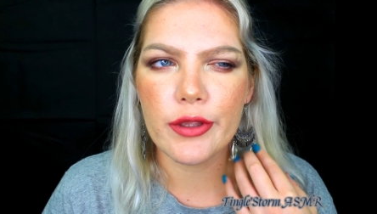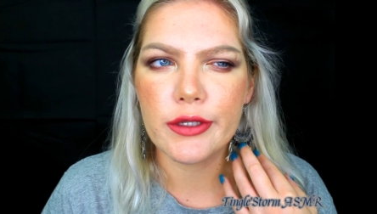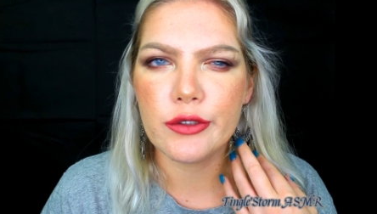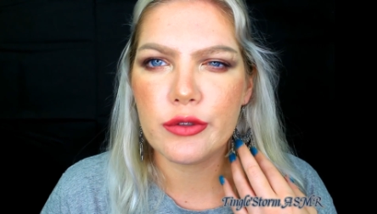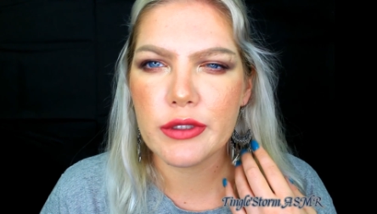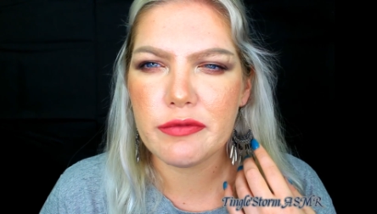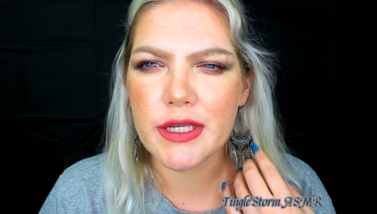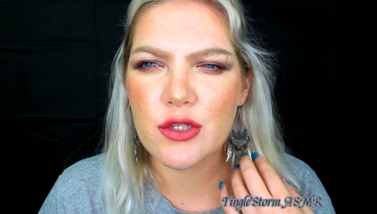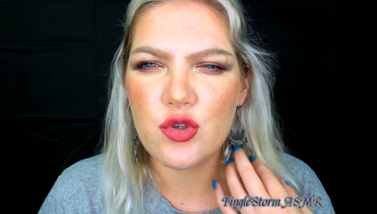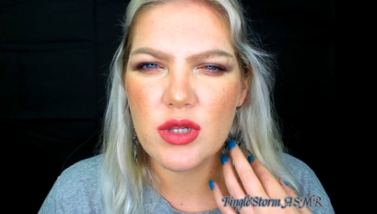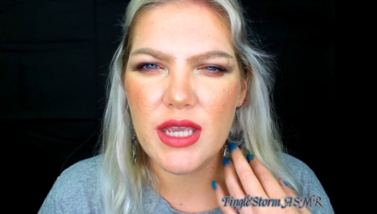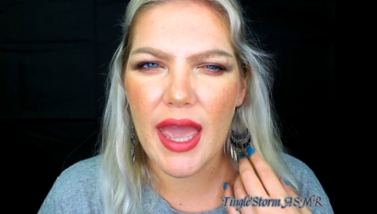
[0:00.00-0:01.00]
that could
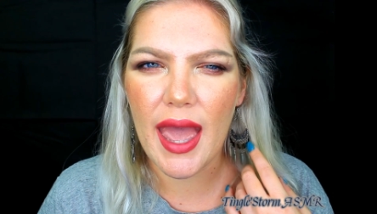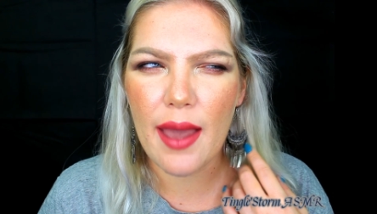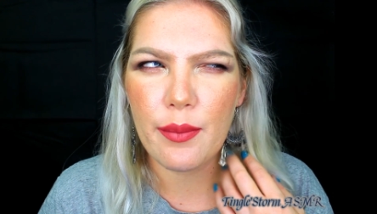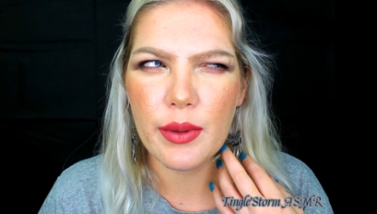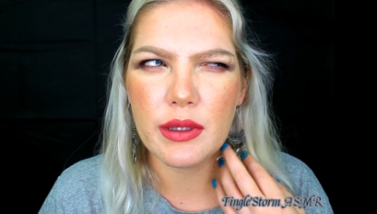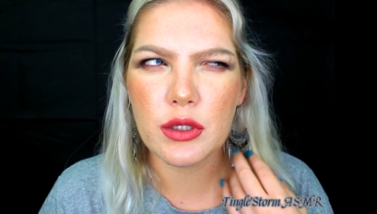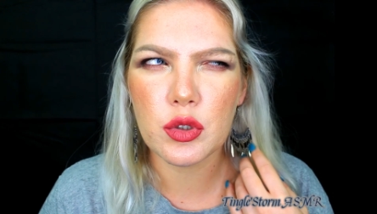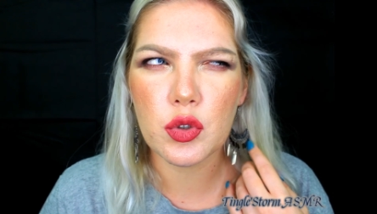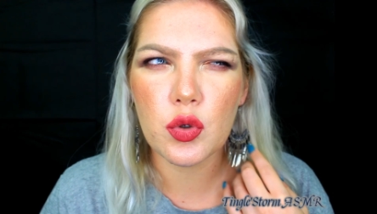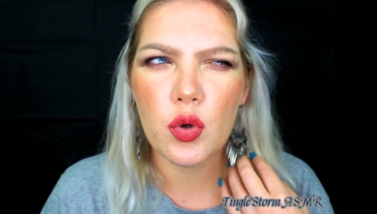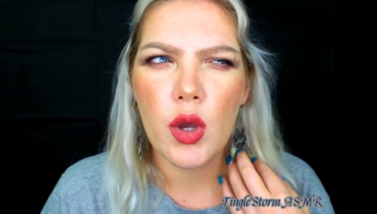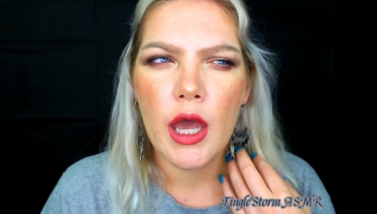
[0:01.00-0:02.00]
eventually happen, you
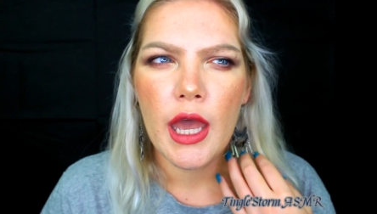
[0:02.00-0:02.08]
know.